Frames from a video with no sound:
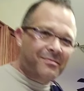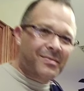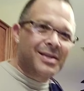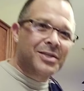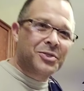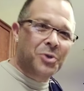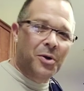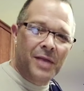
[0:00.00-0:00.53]

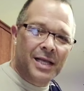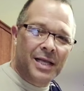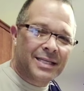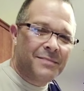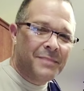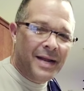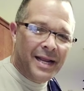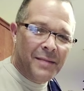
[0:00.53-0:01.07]
So unless
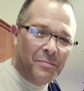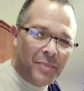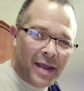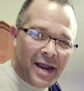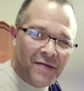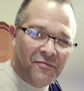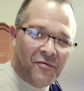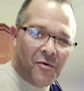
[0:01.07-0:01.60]
I'm getting
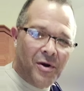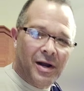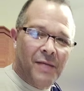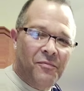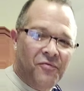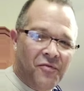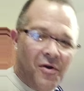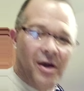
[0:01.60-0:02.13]
paid for it
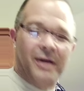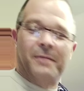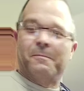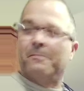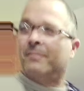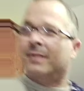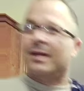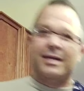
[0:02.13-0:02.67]
up front,
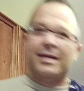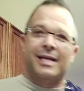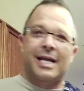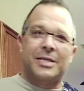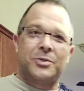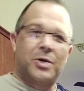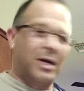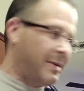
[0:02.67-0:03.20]

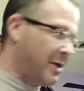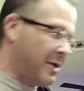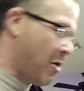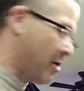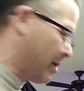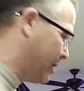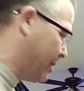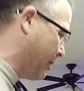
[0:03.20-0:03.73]
it's going to be
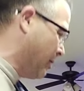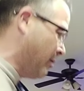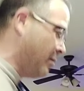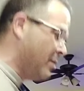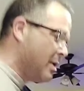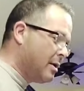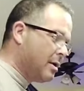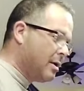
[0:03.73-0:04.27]
hard to do.
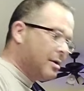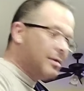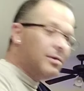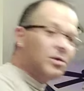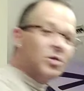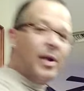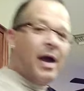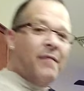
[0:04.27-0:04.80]

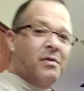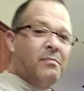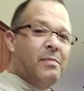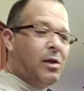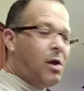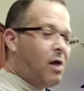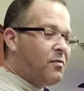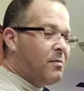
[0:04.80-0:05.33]
So we had the
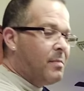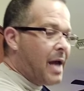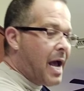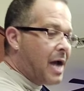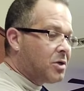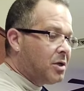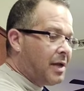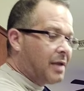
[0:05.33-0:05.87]
meatloaf. I'm going to
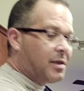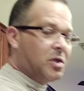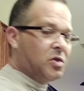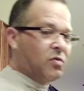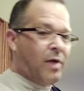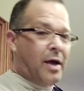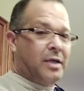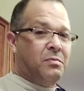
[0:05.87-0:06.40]
actually let this
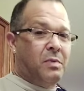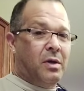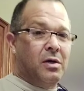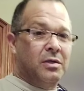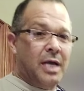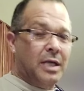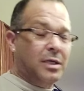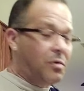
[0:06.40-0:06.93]
rest
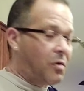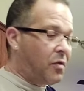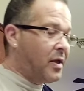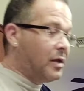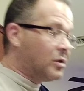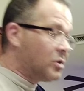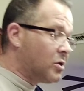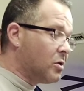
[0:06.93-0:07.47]
because that's the other
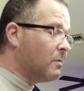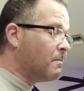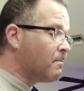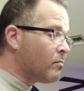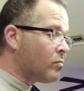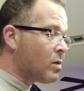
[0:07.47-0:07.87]
thing too.